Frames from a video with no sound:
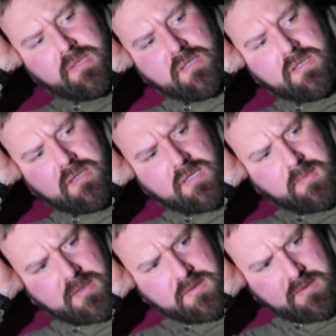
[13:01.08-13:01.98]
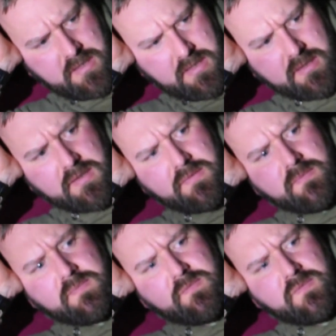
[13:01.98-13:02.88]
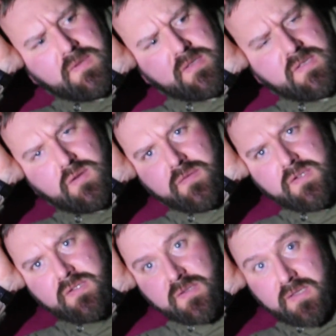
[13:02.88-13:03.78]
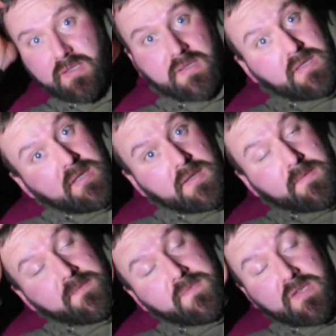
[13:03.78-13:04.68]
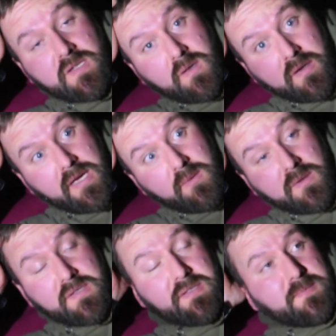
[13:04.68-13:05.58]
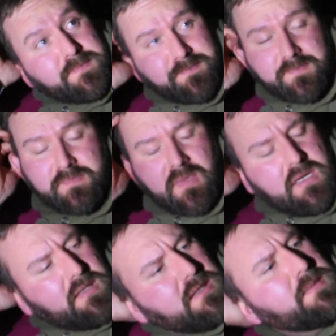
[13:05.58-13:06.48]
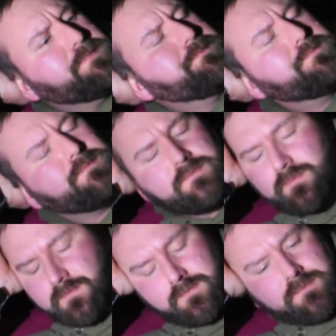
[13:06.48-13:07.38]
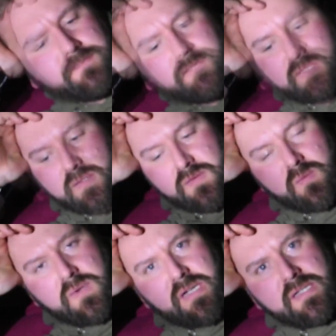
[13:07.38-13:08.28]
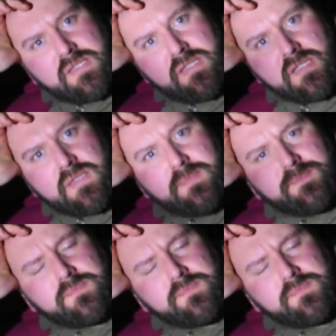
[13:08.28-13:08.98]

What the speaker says: be good. I think I'm gonna cook that on the stove here so I can show how that works. You know, the way I see it,